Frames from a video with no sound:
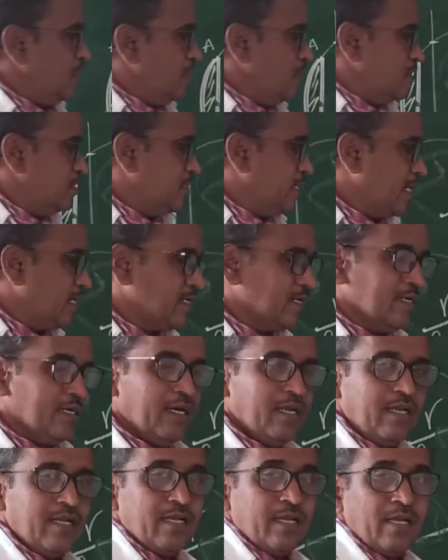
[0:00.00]

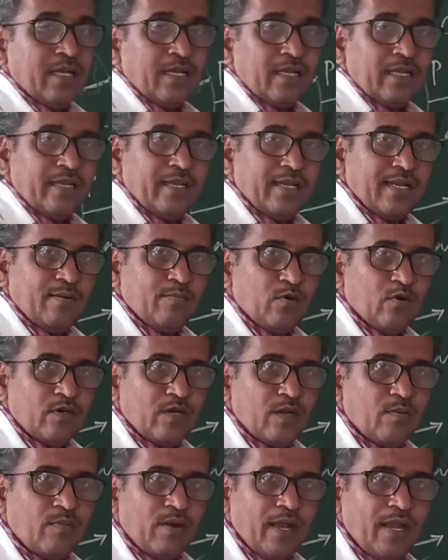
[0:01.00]
Sector, area
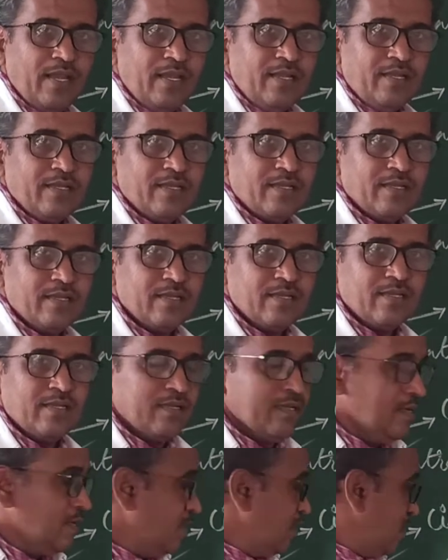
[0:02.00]
bounded by
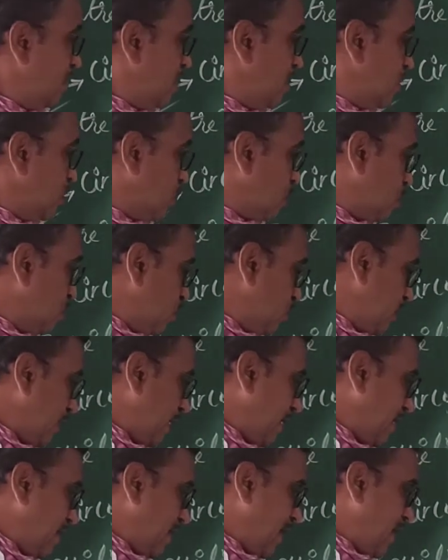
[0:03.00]
2
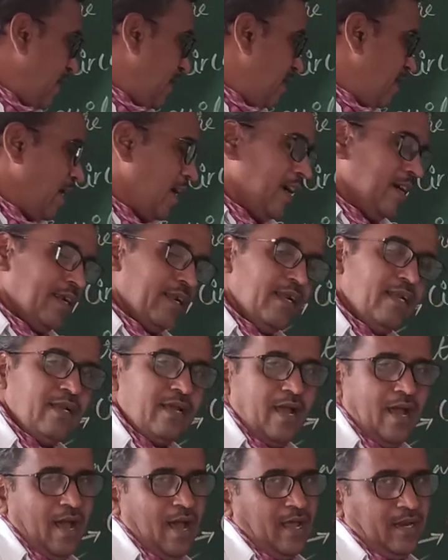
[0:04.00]
radii and an
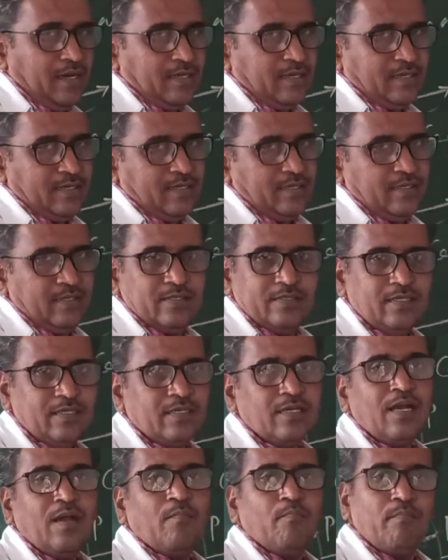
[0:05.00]
arc.
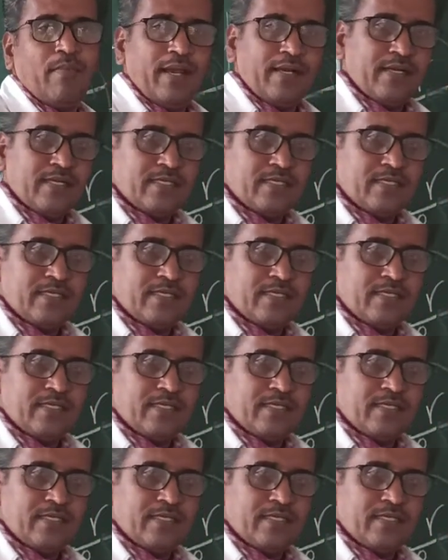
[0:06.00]
Minor